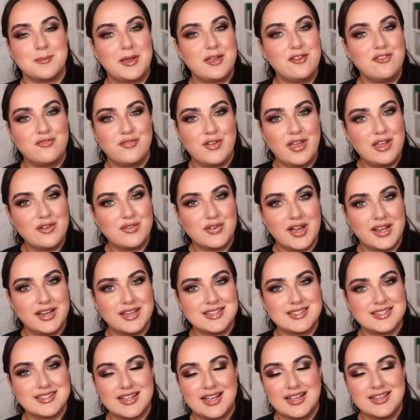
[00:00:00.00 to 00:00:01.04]
my favorite
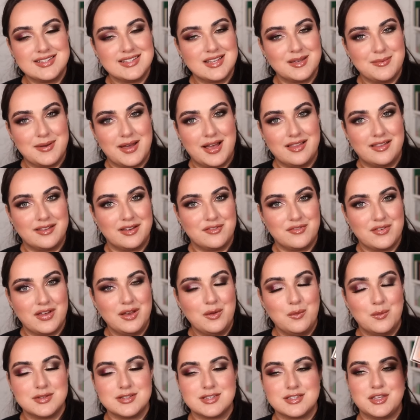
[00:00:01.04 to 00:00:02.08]
Anastasia palette, if
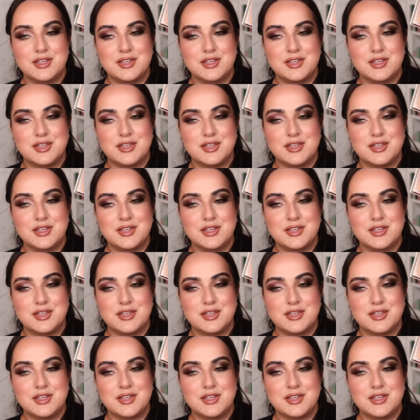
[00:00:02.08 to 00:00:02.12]
anyone's